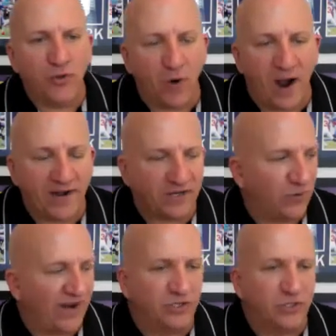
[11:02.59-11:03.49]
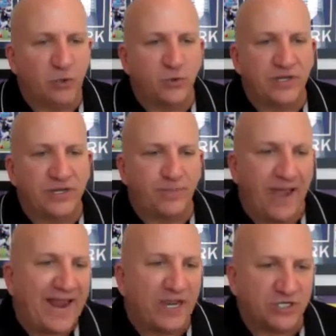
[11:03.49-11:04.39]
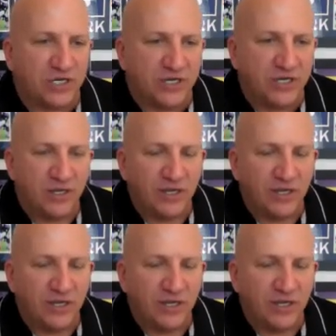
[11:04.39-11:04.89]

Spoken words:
product. We had to do the packaging.